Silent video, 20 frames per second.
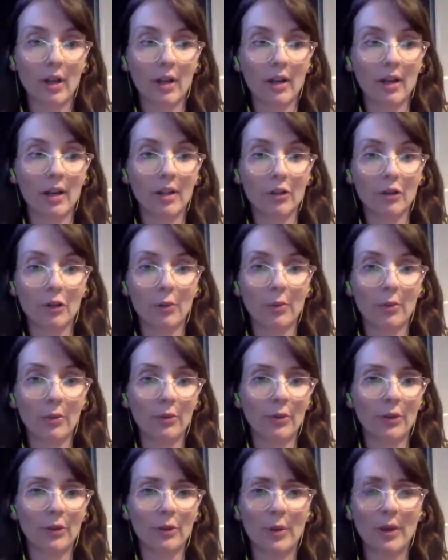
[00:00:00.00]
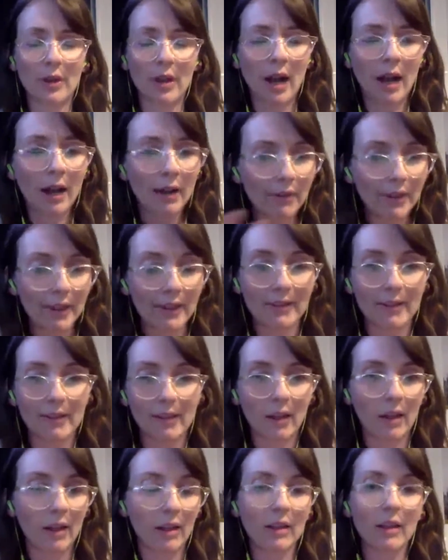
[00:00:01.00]
our entrepreneurs. We
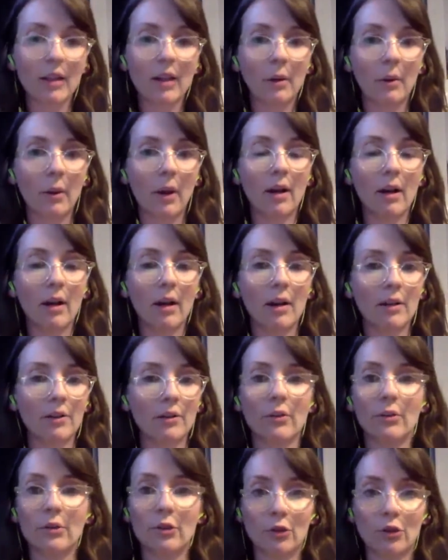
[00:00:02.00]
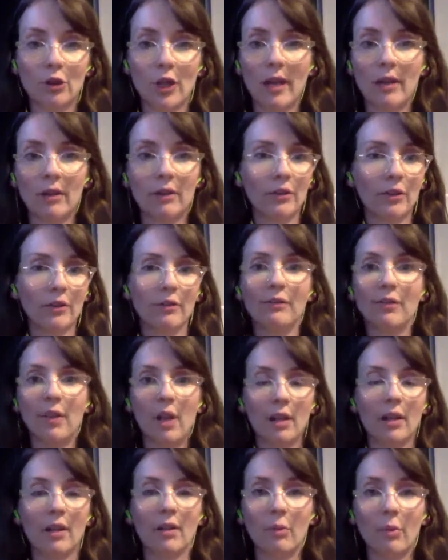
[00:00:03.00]
obviously, you know, our social channels are
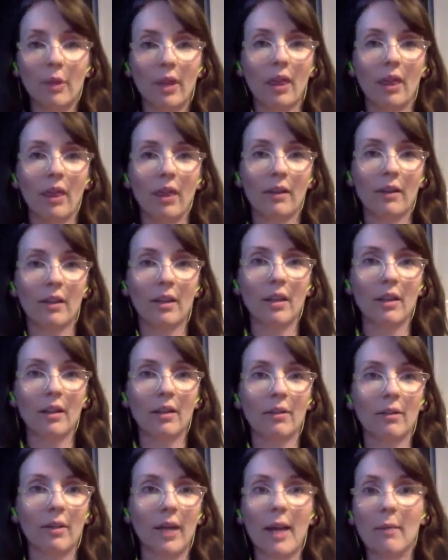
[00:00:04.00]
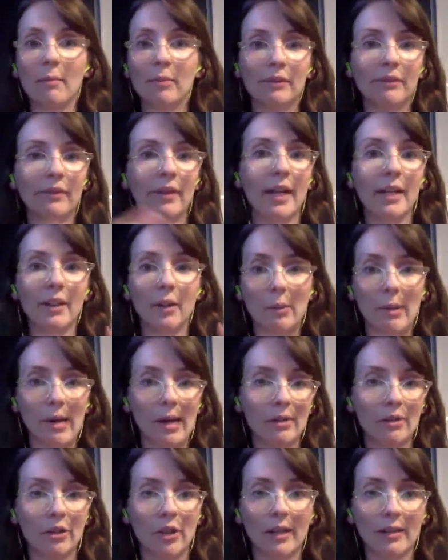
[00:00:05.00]
flooded with, you know, amplifying the
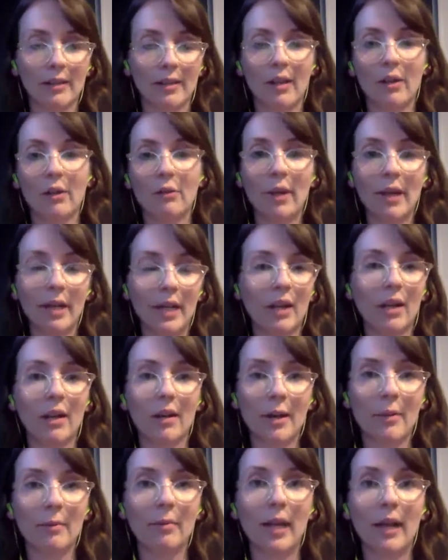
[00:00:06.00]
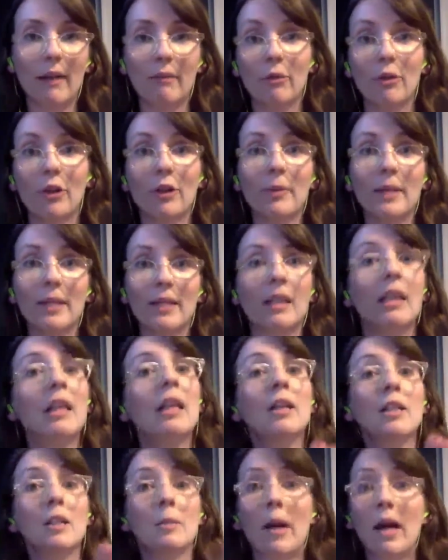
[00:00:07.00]
projects that are running on our platform and
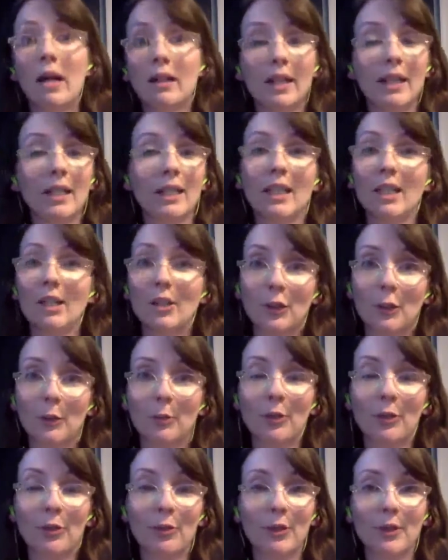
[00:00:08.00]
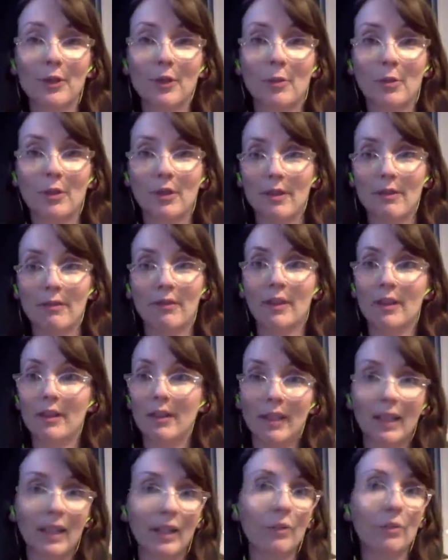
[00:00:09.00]
spotlighting entrepreneurs
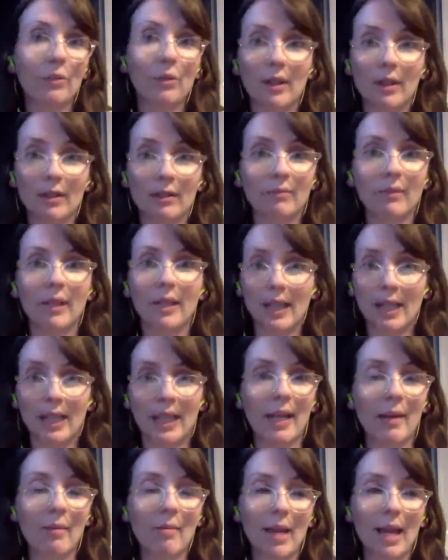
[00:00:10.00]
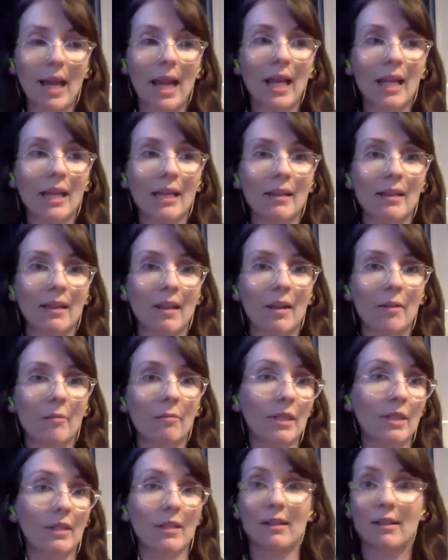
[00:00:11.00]
specifically who are running campaigns,
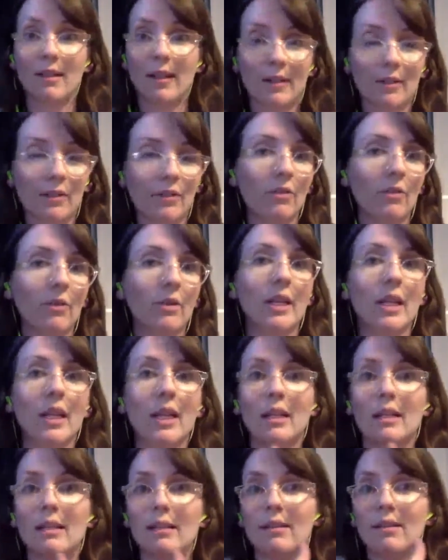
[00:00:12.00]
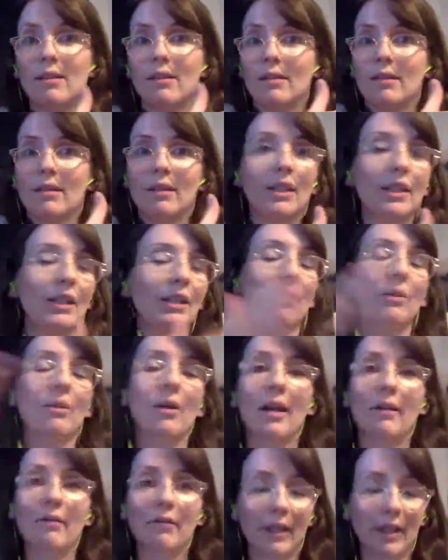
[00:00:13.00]
the success stories, you know,
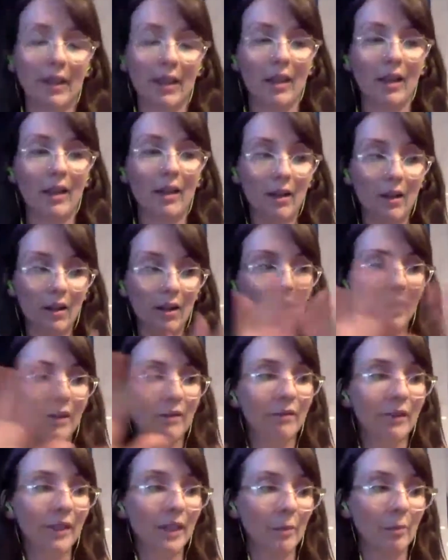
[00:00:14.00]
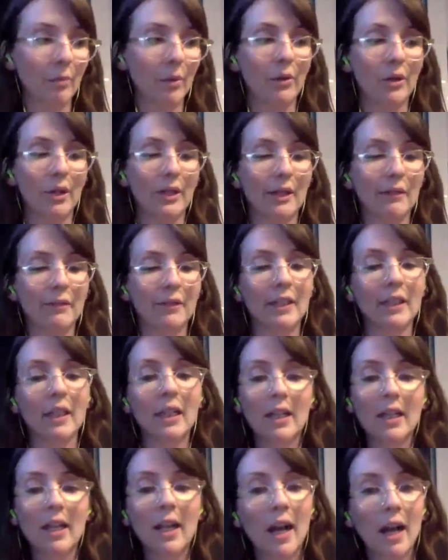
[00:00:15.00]
every component of it.
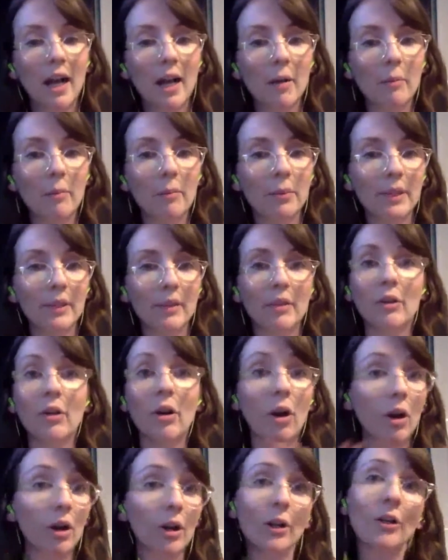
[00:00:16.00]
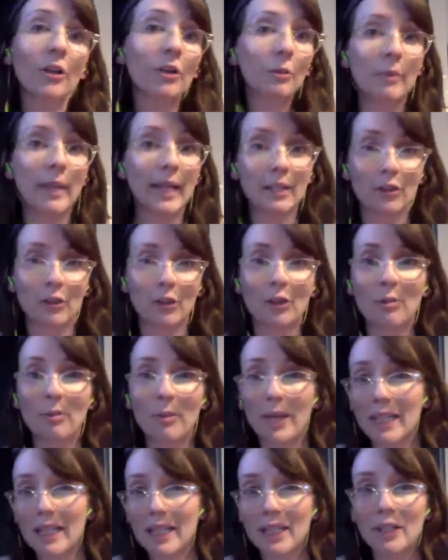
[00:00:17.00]
But there are no magical
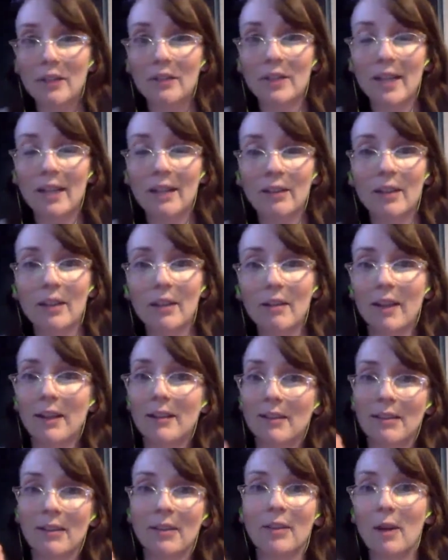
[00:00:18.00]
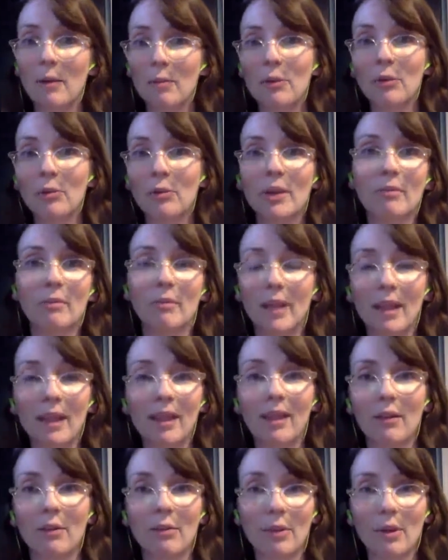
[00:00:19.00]
money elves out there. That's the #1 myth
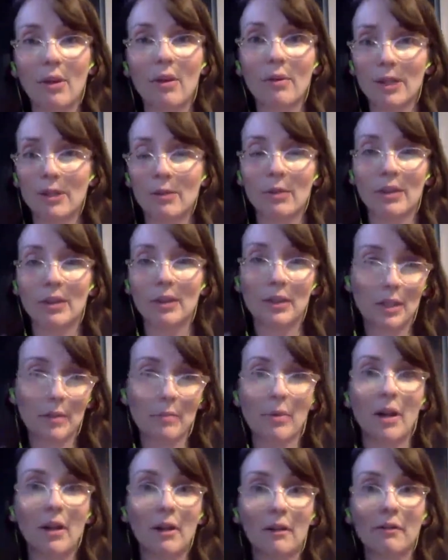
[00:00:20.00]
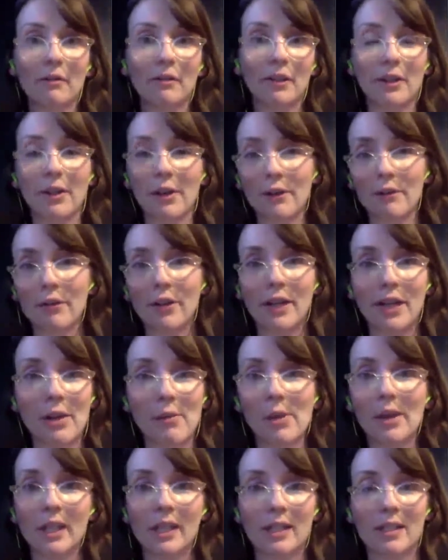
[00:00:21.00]
that we always want to debunk for
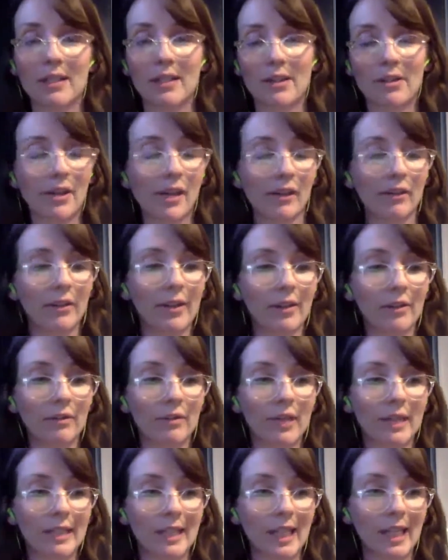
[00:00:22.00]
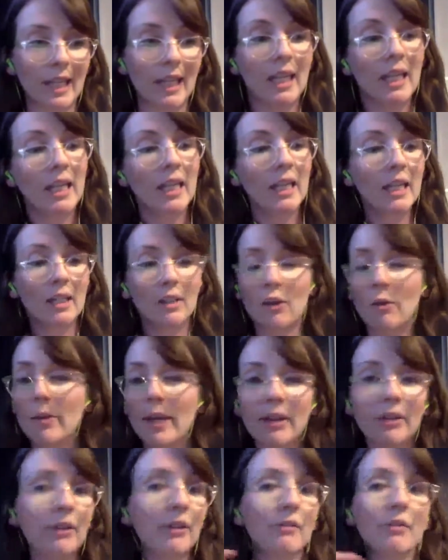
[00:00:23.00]
anyone considering crowdfunding. No
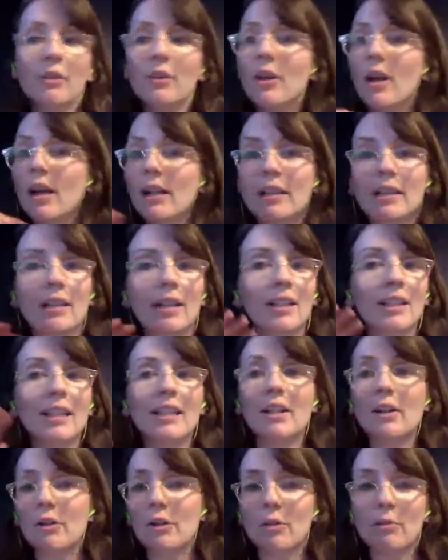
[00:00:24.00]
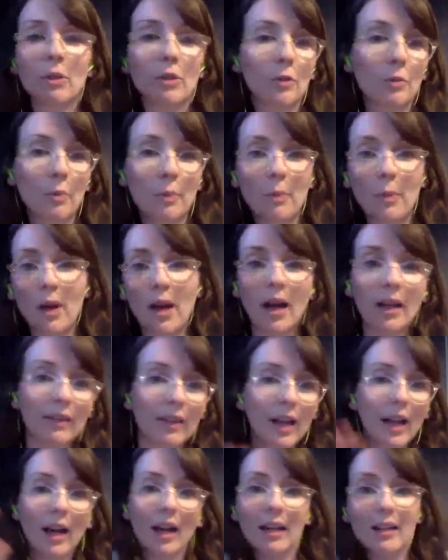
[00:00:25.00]
matter if you're on, you know,
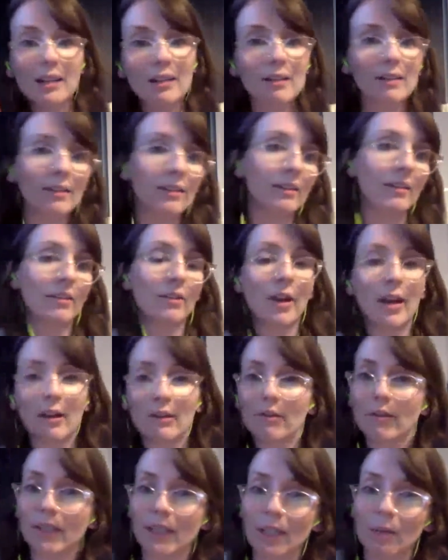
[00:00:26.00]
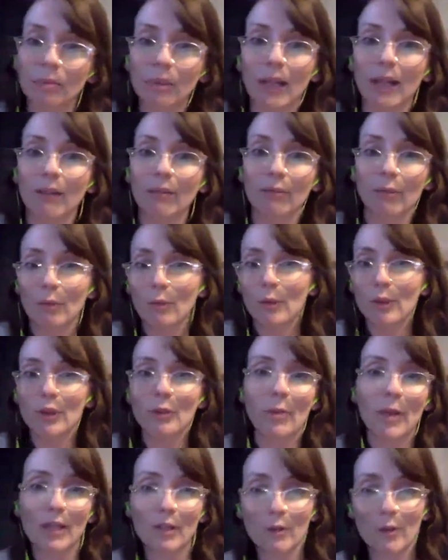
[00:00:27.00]
the hottest crowdfunding
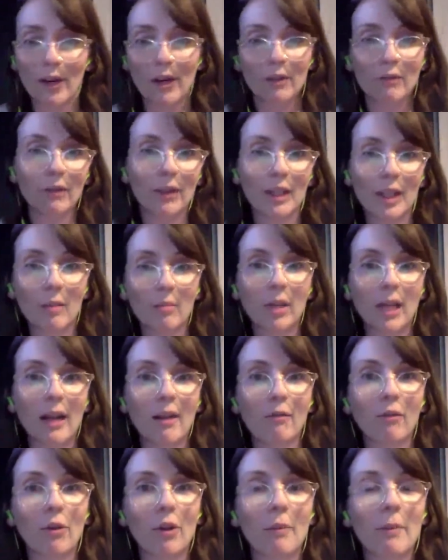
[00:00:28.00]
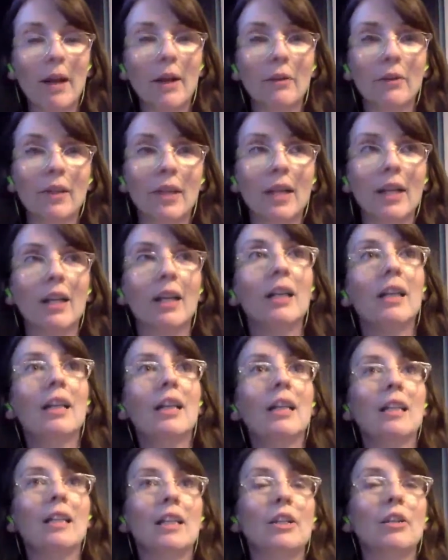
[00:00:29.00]
rewards-based crowdfunding platform out there.
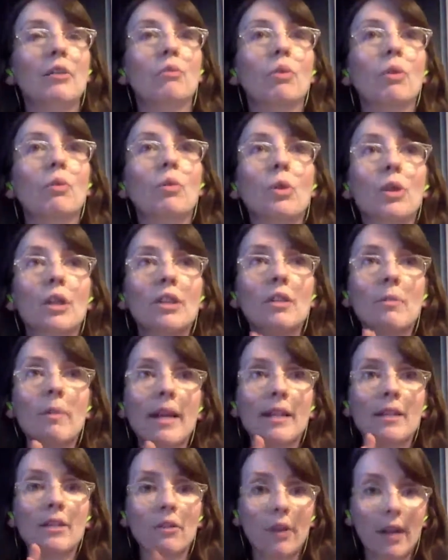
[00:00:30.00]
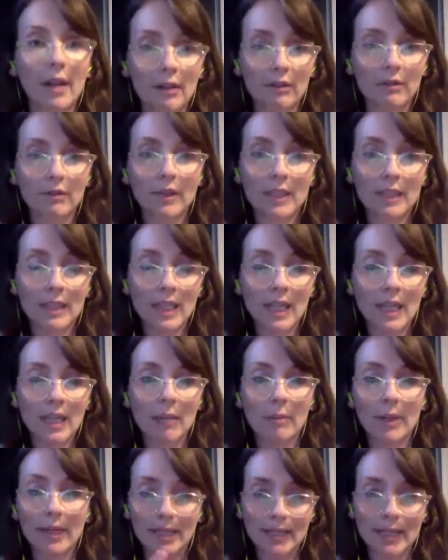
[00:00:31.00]
You know, rewards-based
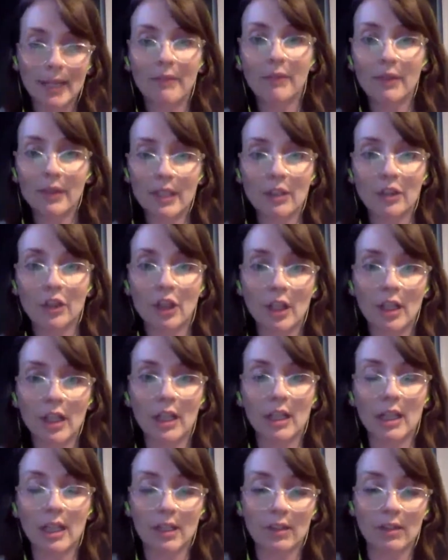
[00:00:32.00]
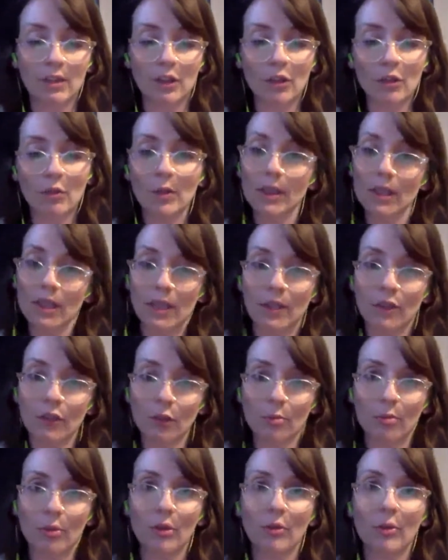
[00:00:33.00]
crowdfunding, by definition, is you as the
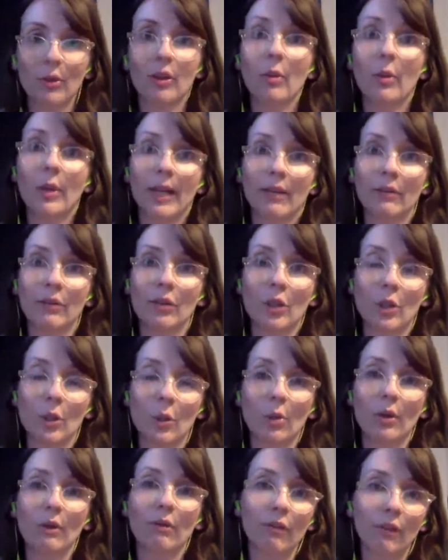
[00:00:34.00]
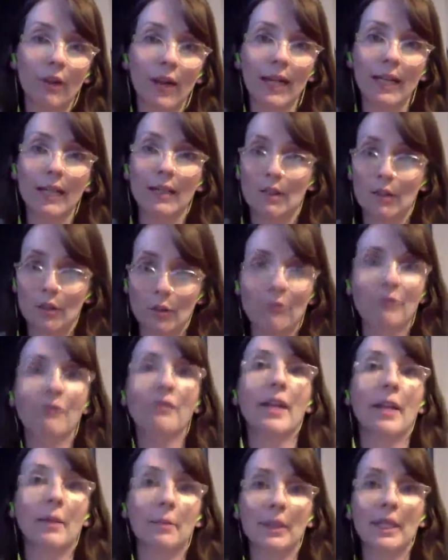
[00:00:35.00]
entrepreneur going out to your friends, your
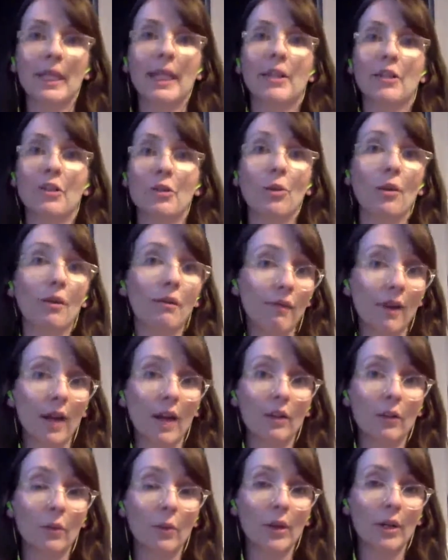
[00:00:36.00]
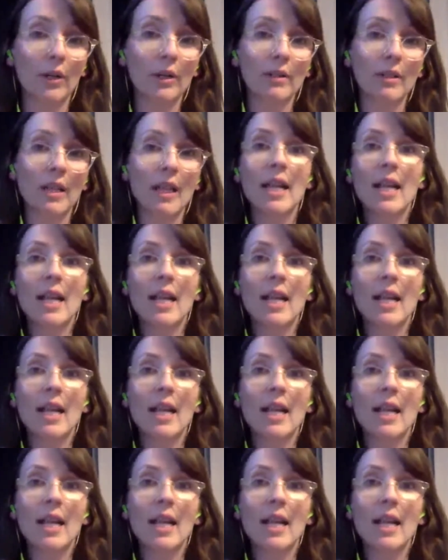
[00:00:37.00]
family, and your followers,